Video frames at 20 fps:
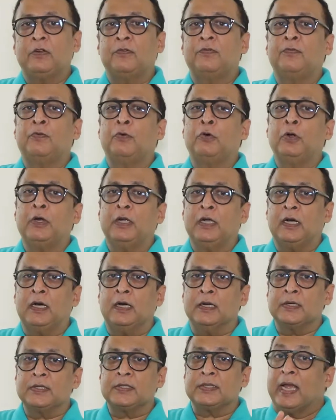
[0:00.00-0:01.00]
of 4
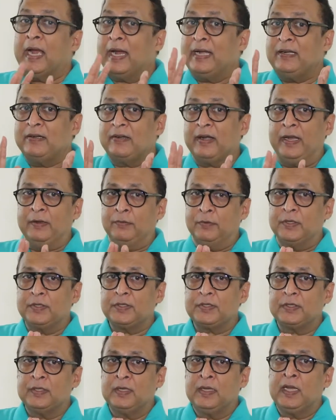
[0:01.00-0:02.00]
cars and
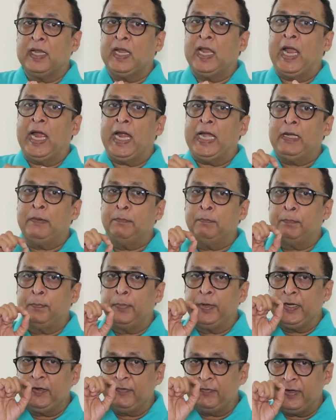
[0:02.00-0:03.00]
drivers, and
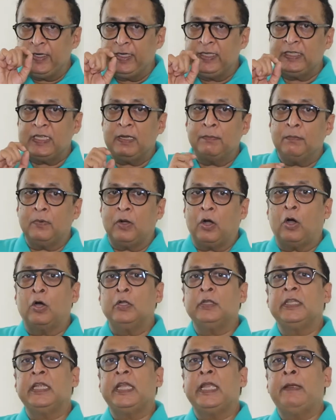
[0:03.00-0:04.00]
briefing them
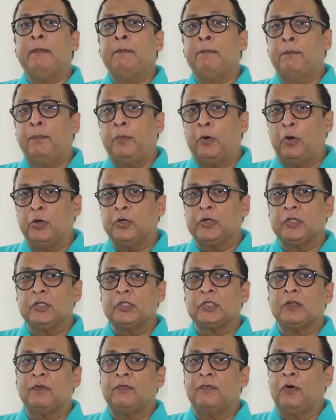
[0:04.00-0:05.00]
on the
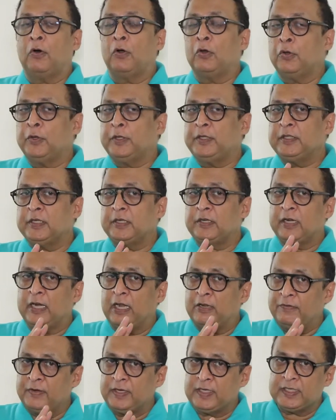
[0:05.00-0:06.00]
importance of following the
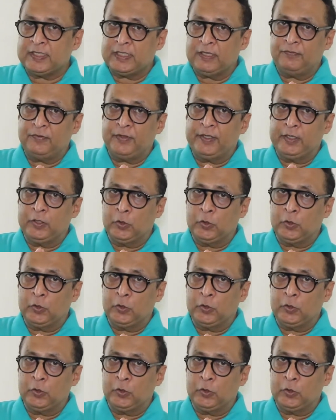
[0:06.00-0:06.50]
traffic safety